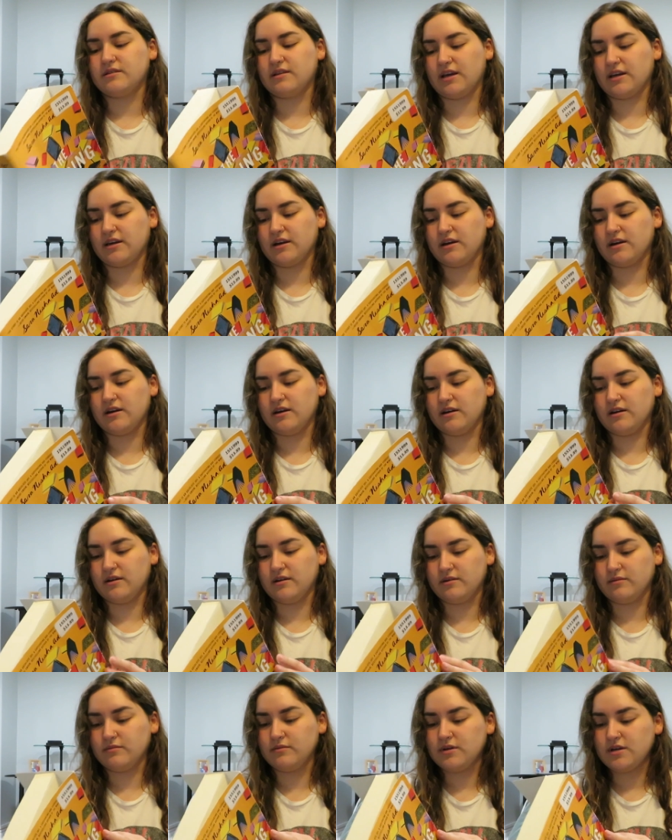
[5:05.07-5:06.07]
like
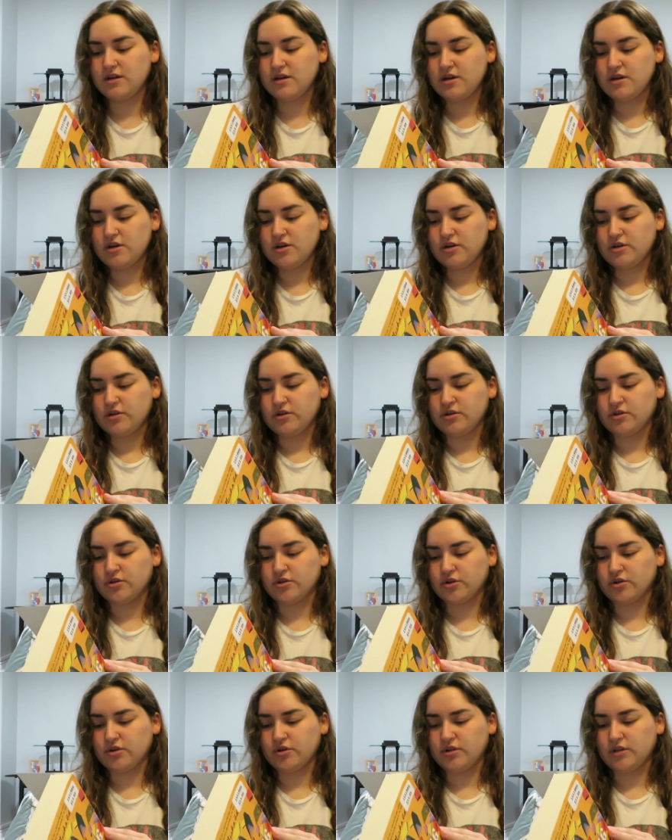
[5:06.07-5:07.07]
a
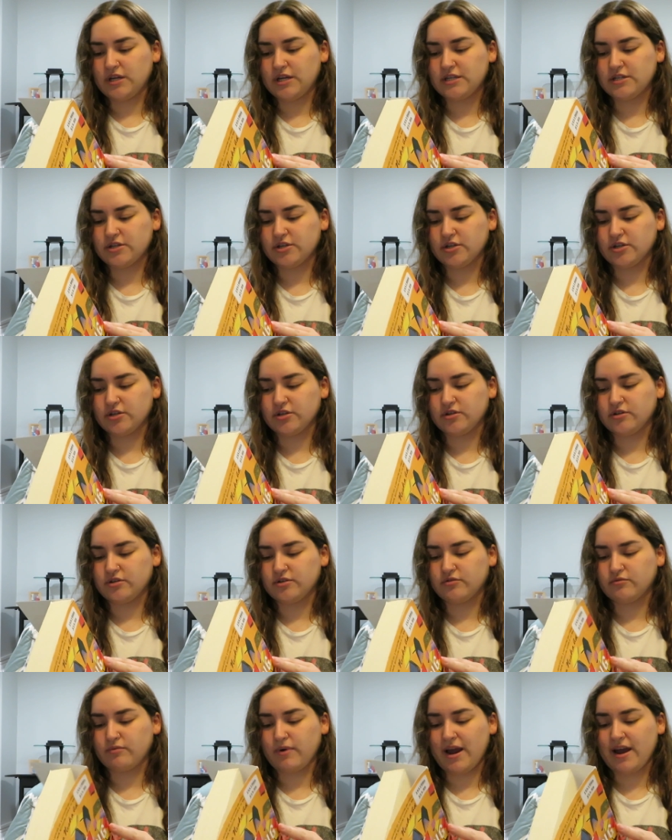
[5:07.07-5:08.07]
girl and her
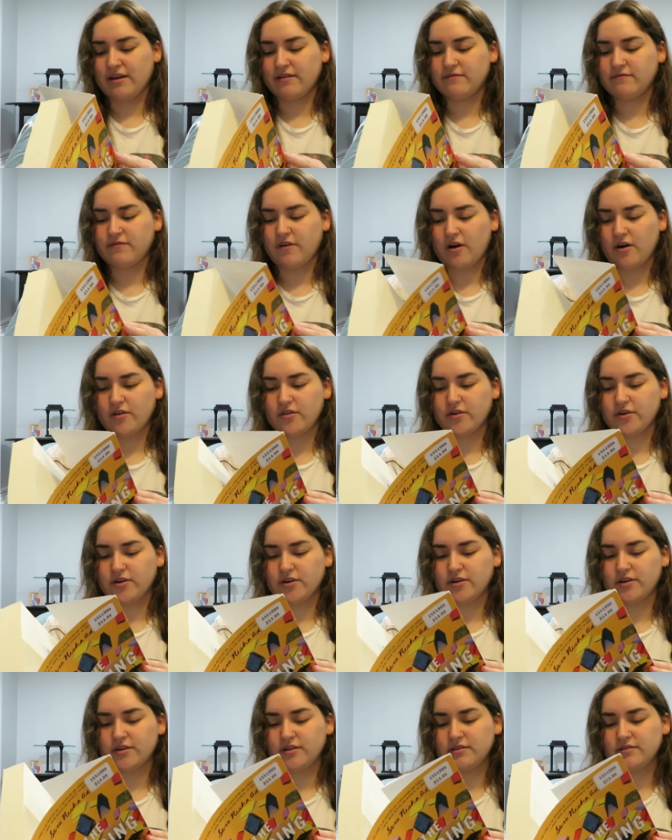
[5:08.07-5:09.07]

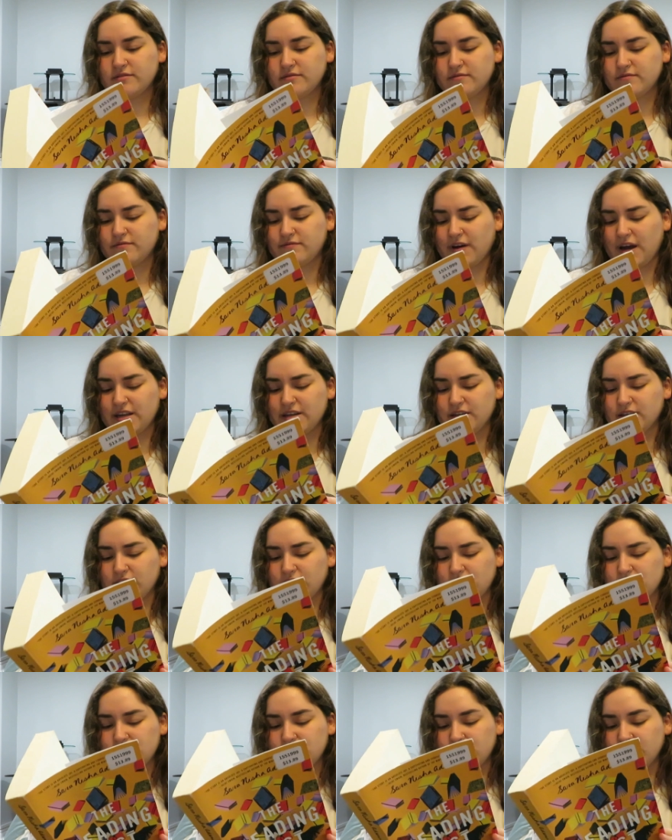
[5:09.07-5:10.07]
grandfather find a
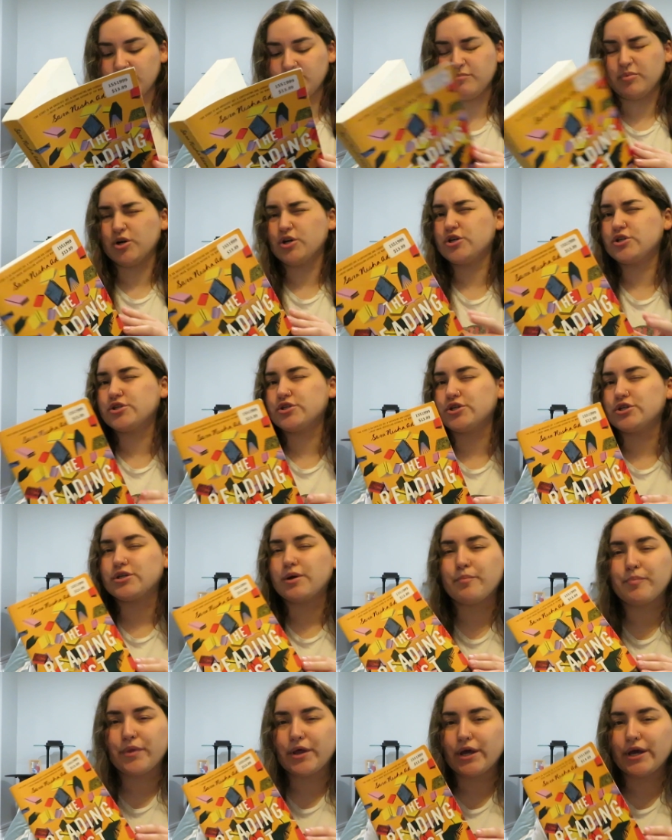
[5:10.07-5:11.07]
list of books or
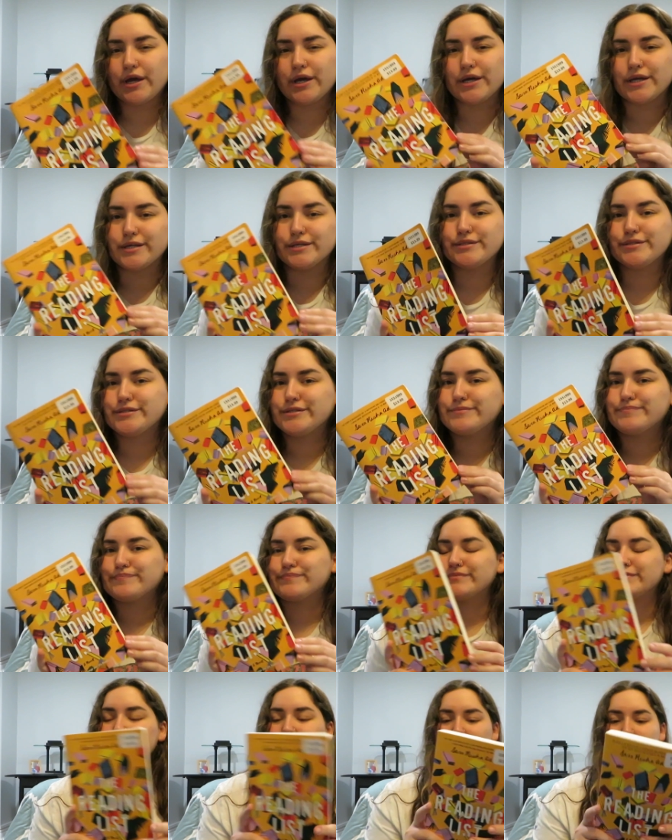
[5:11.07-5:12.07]
something, and
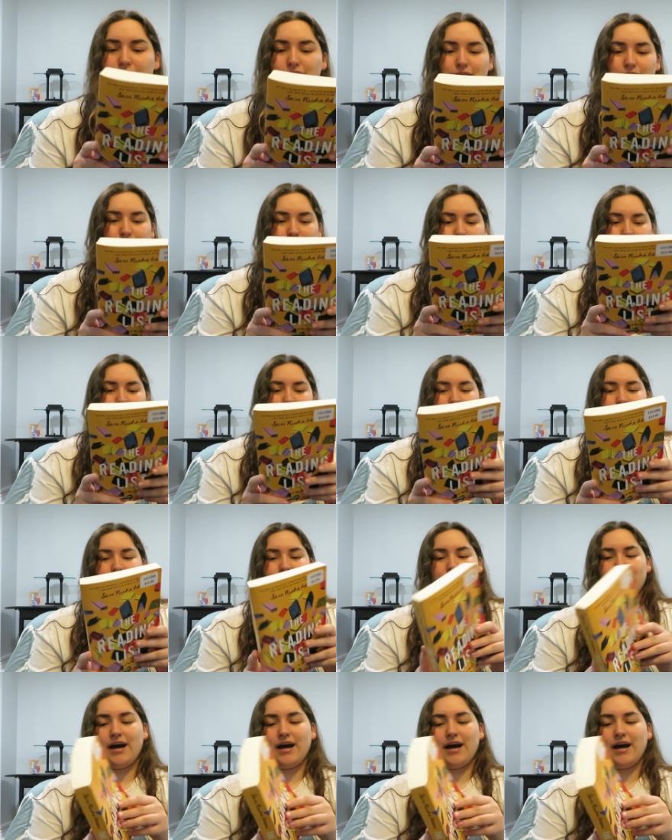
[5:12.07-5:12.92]
get into